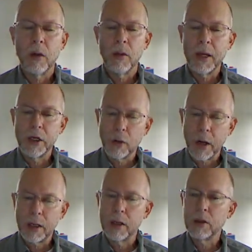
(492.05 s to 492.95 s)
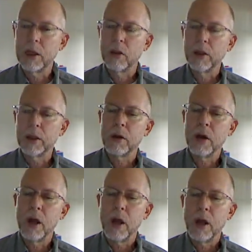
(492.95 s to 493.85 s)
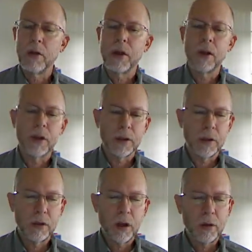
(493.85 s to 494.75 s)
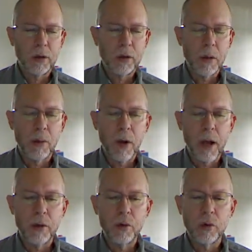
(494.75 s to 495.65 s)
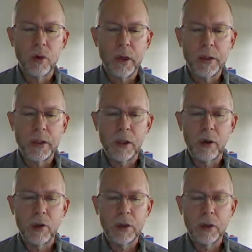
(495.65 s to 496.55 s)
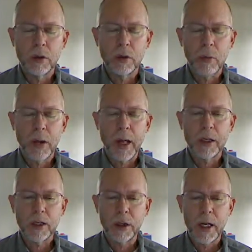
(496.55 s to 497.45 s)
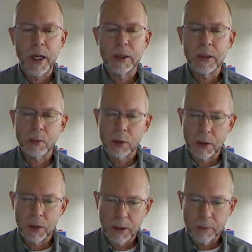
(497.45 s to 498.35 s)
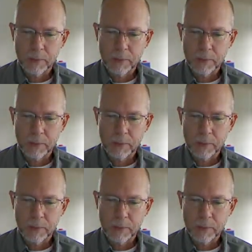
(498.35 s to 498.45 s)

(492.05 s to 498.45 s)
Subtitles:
They drank illegal liquor, and they listened to the brand new, crazy, original black jazz music.